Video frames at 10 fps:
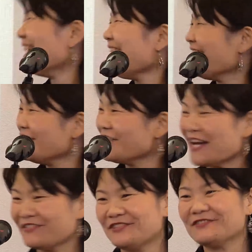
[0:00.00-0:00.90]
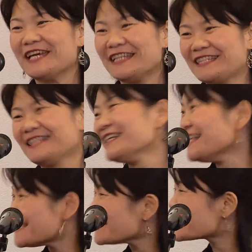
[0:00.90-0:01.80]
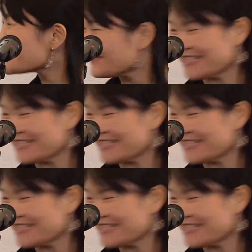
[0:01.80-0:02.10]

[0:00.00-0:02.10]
And you have to wait 6th of